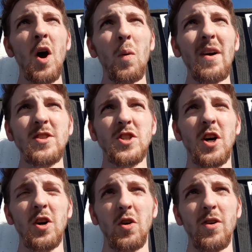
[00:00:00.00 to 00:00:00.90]
We haven't
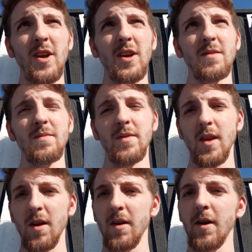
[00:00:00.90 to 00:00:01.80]
started great.
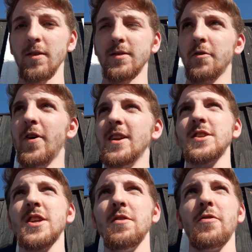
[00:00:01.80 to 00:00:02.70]

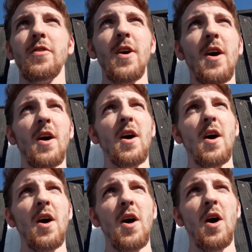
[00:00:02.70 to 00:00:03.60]
Defensive
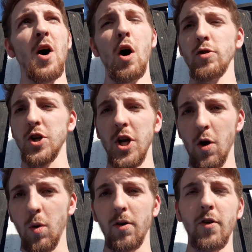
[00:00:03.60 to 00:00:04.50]
horror
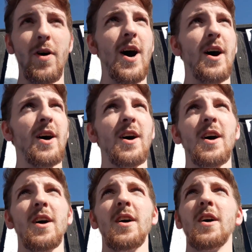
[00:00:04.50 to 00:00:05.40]
show for our
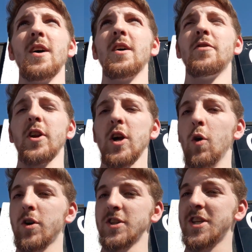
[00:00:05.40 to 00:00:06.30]

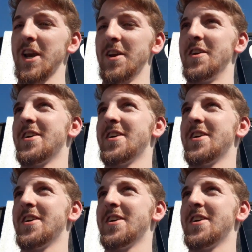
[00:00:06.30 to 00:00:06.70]
Halifax.